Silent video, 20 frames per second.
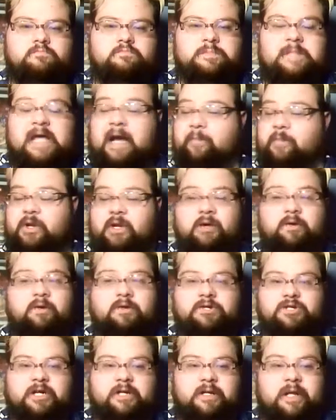Yeah, I'm going to go
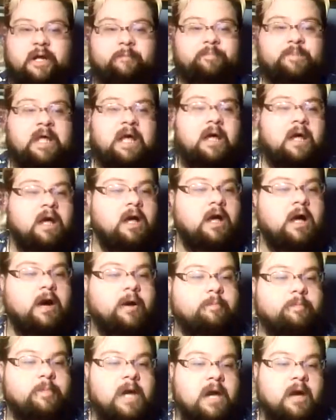to jail now.
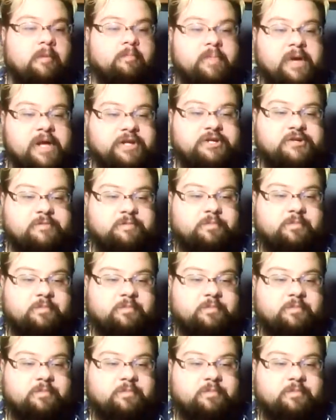Mitch